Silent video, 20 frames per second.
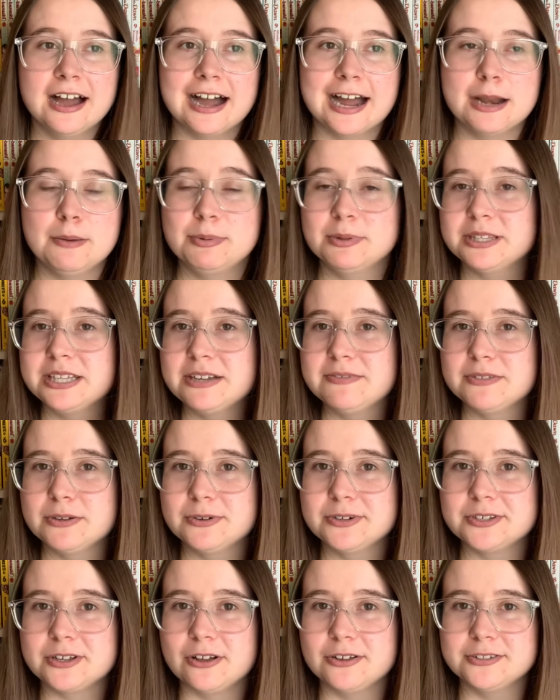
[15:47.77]
I believe there
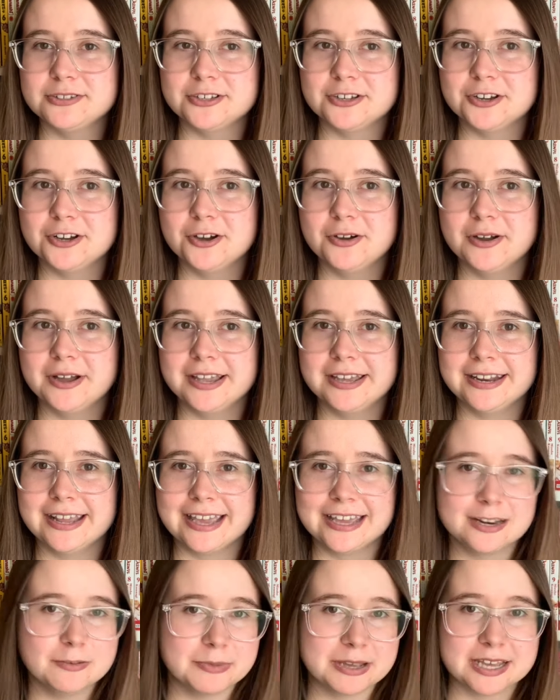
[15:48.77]
is also an
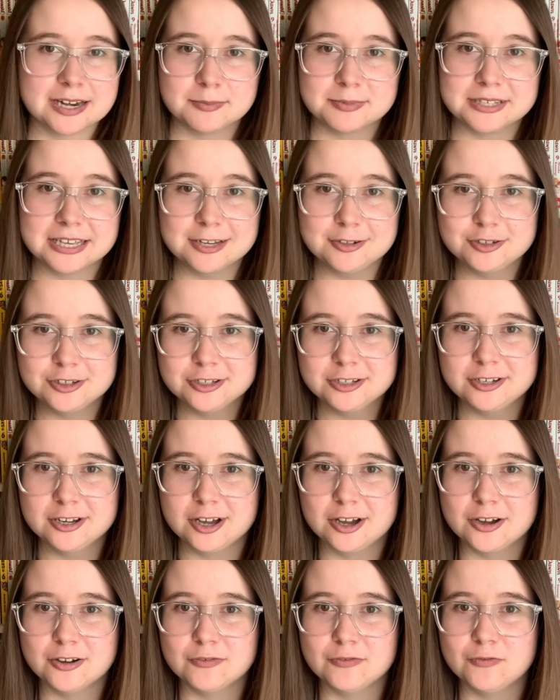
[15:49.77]
anime adaptation
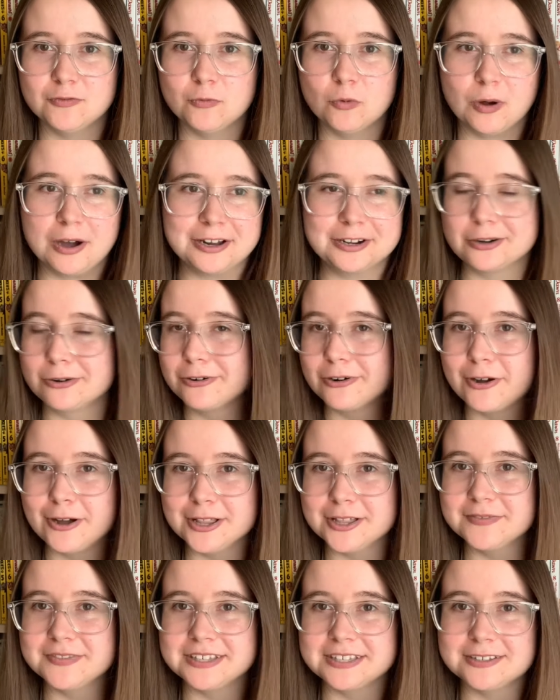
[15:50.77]
of one or
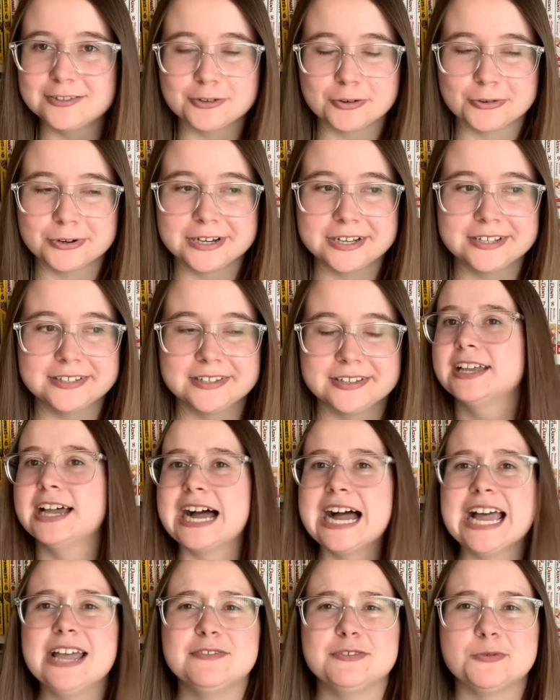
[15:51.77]
all of these stories.
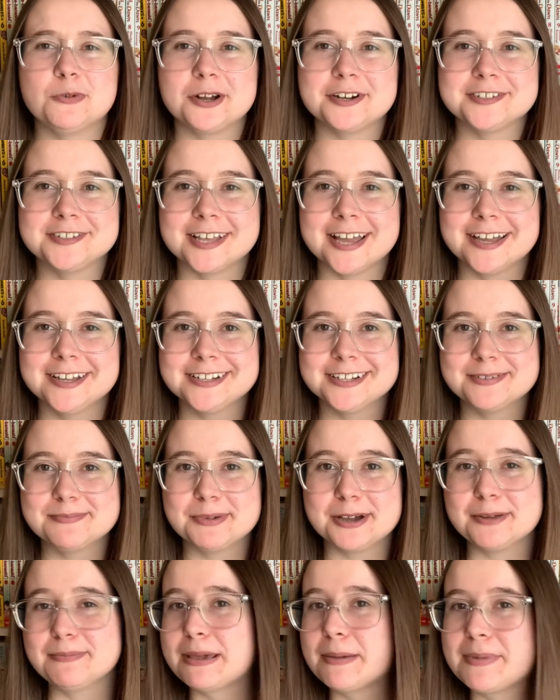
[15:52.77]
I haven't watched that,
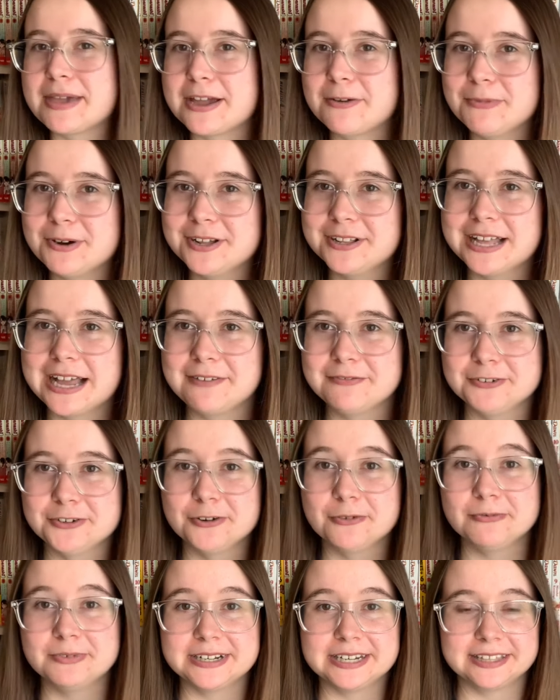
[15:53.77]
but maybe I will
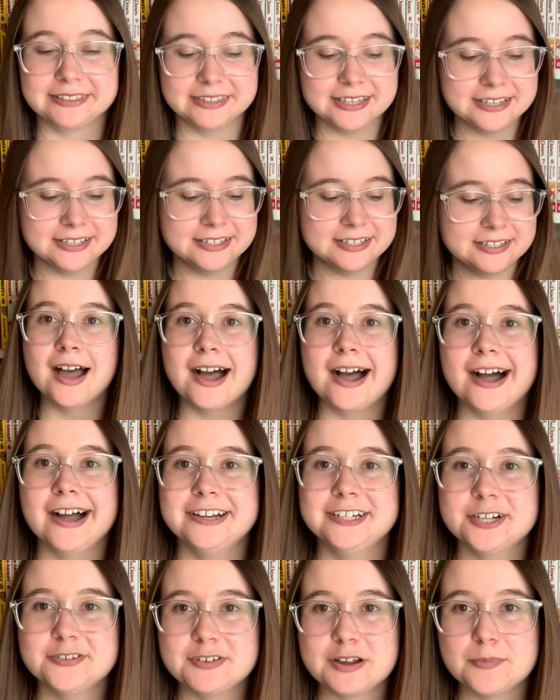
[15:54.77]
after reading this.
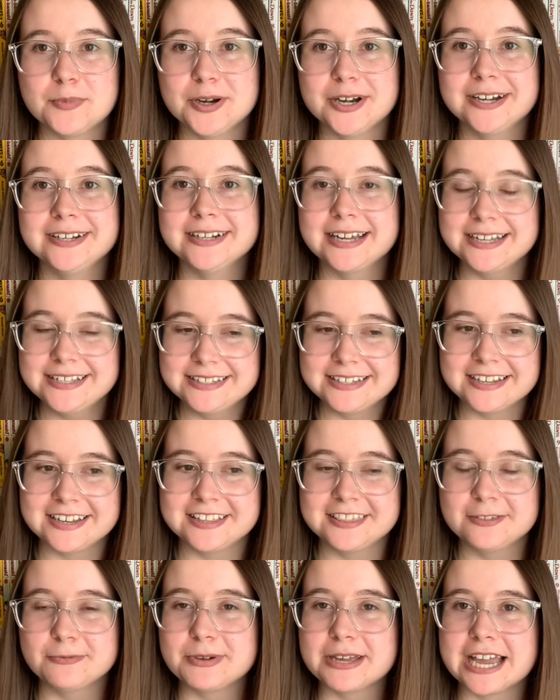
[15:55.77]
On November
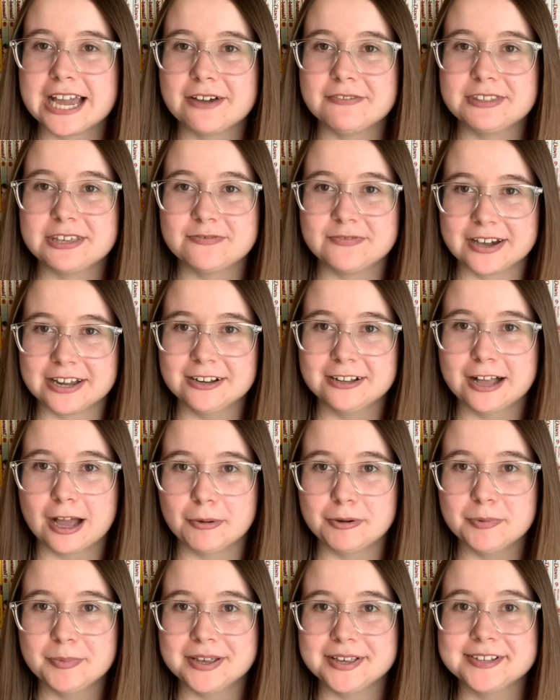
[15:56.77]
19th, we have the final
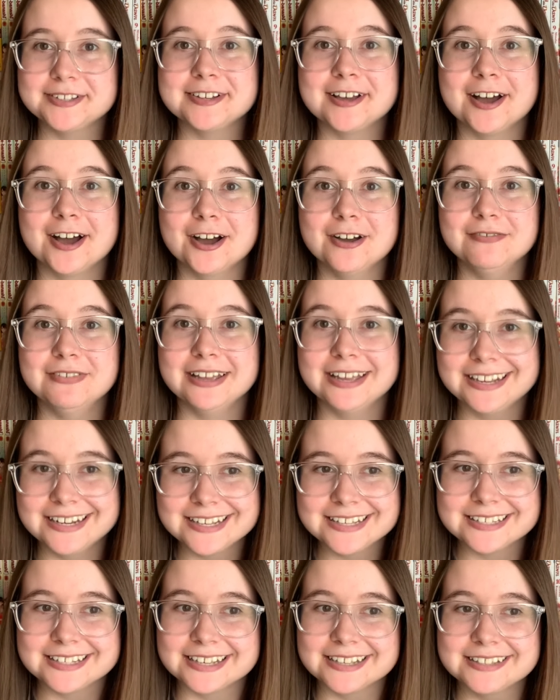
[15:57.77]
omnibus of
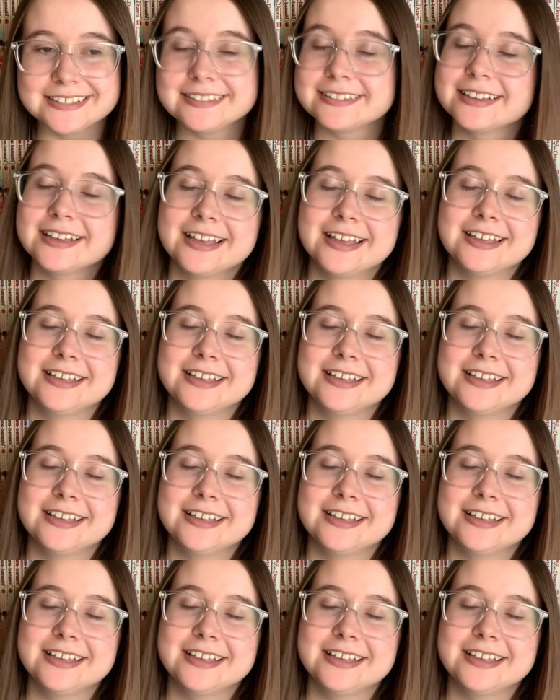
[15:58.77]
Innocent.